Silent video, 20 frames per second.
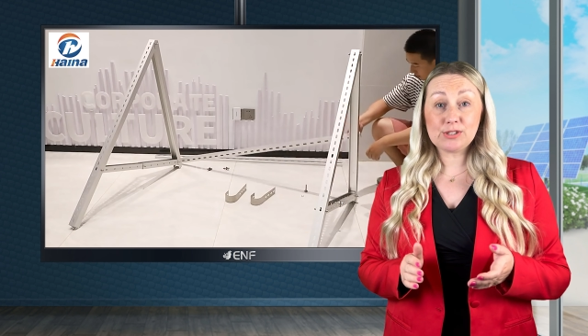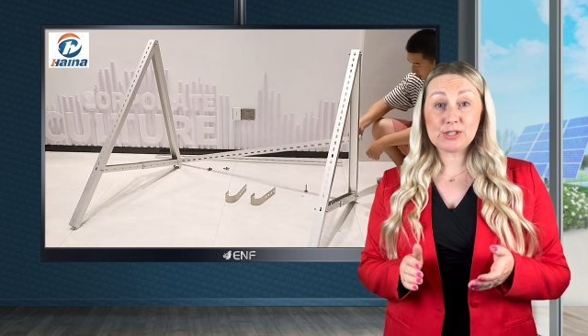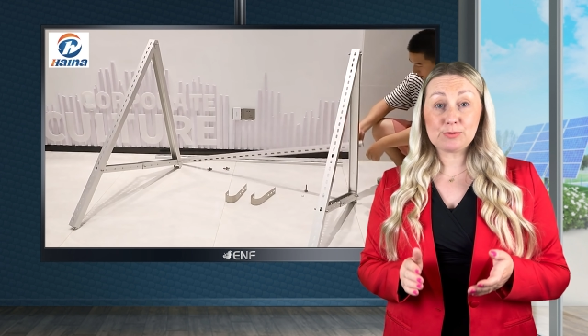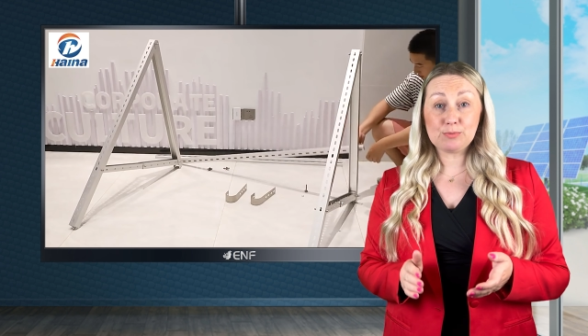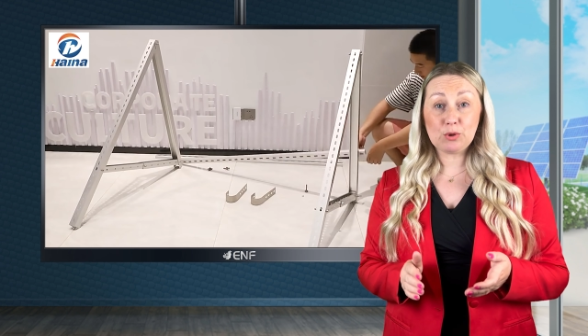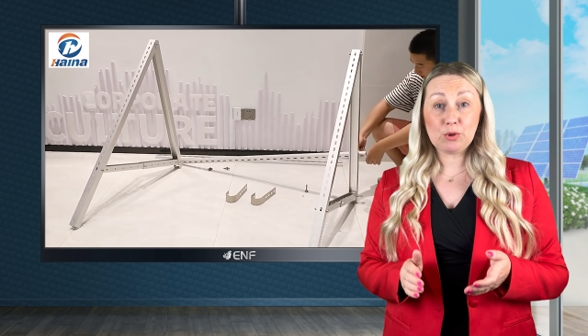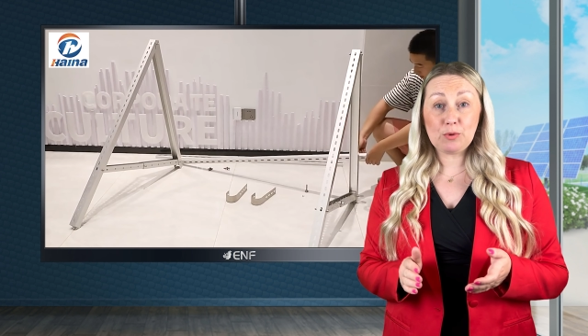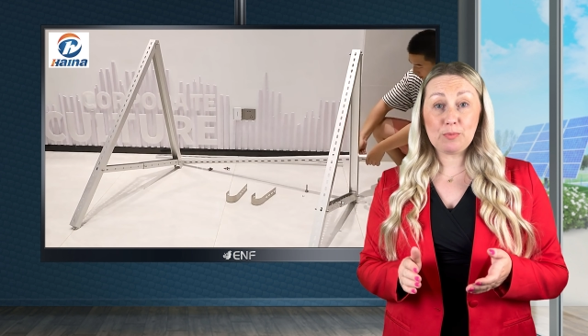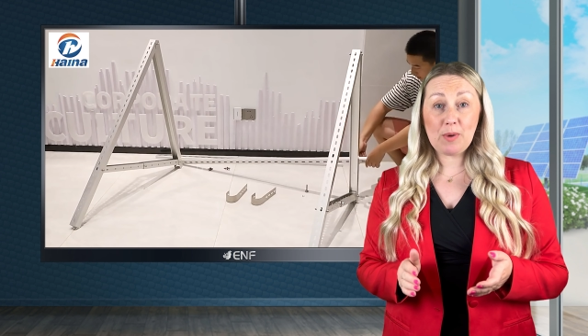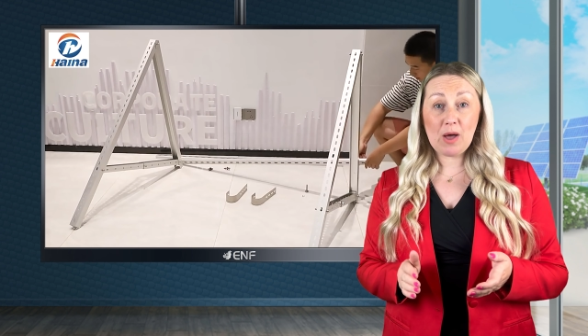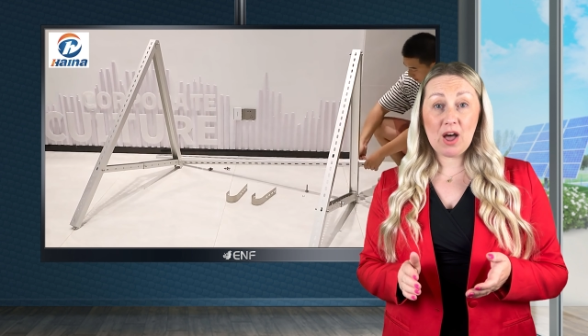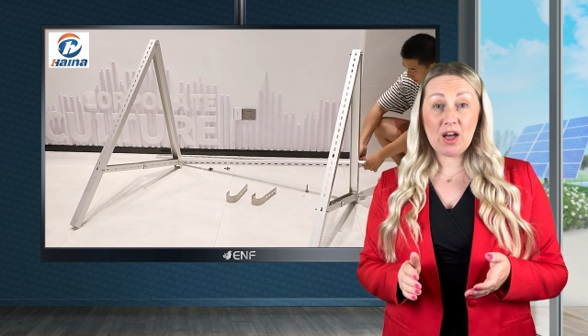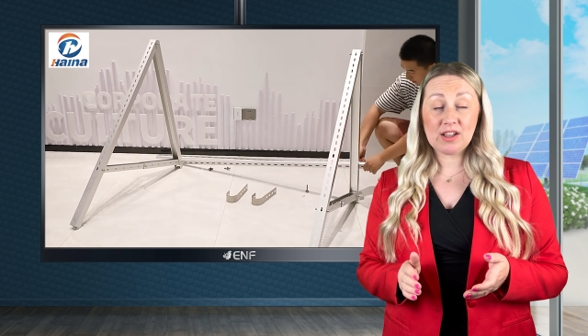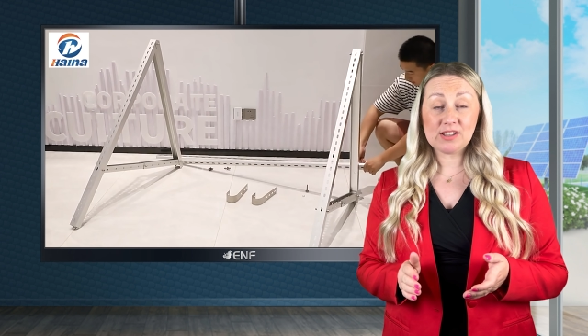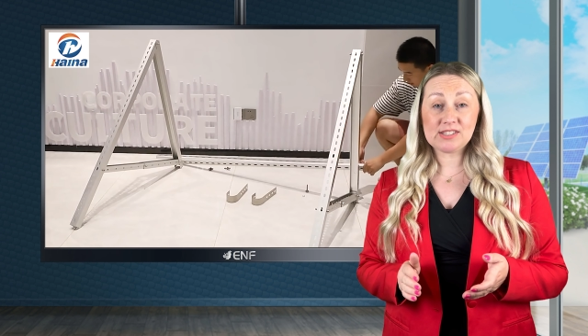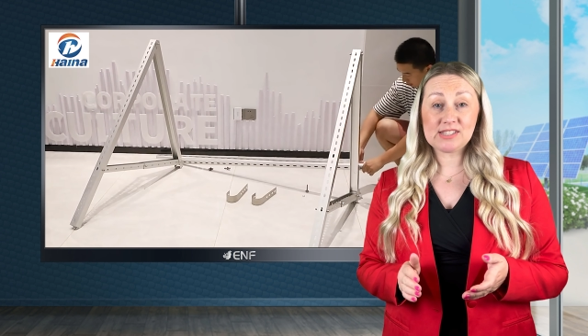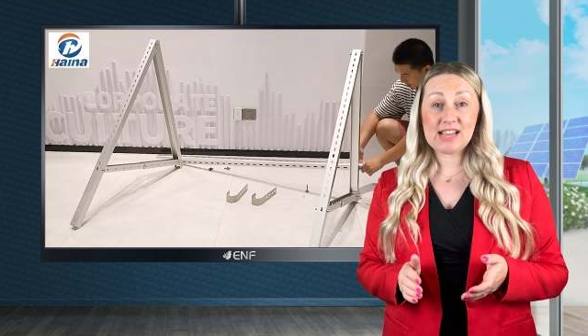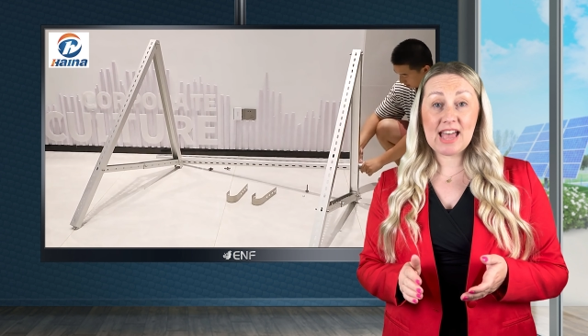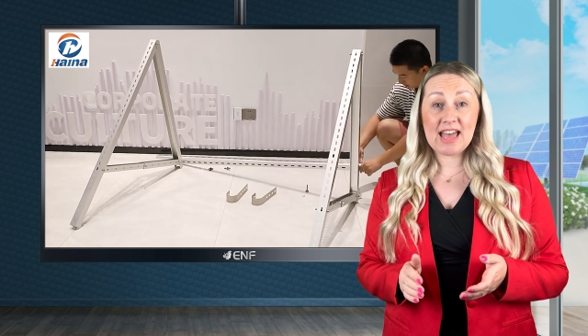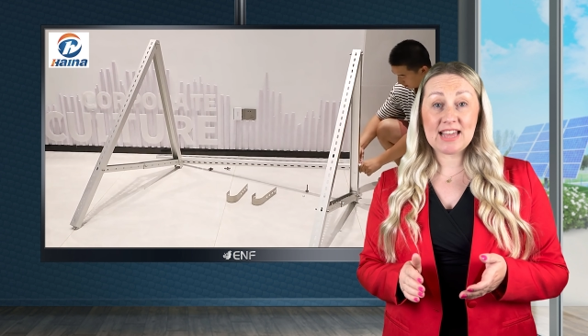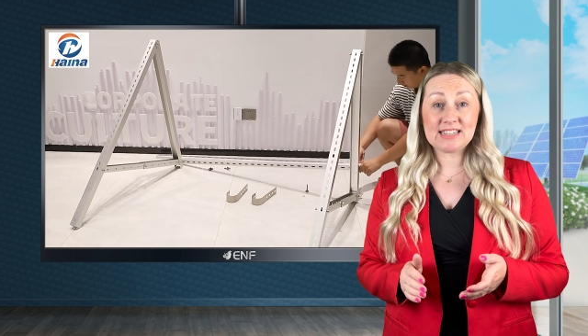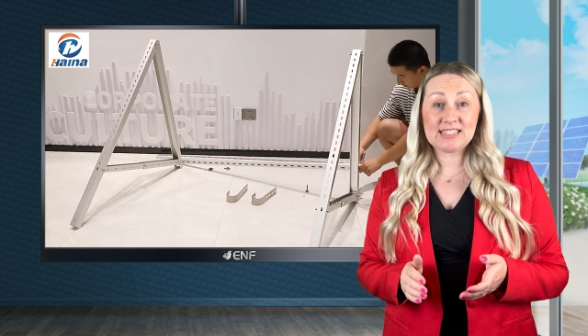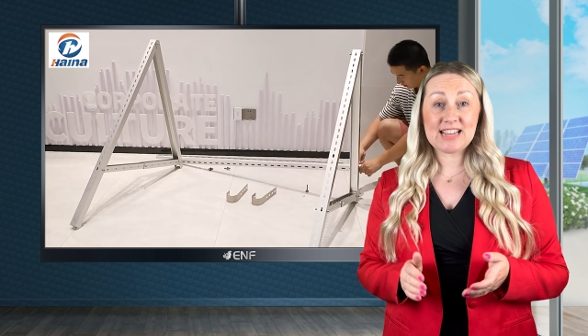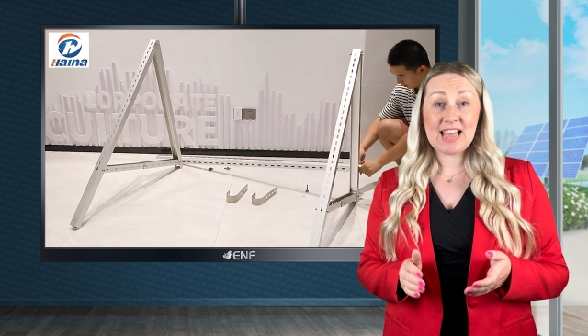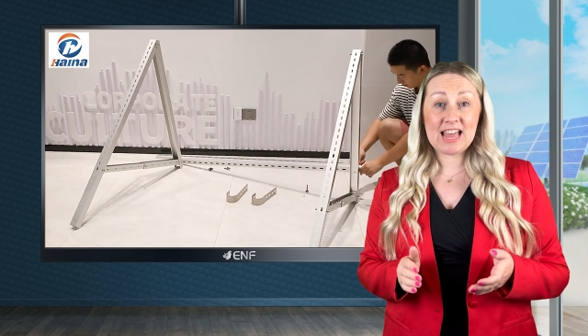small parts and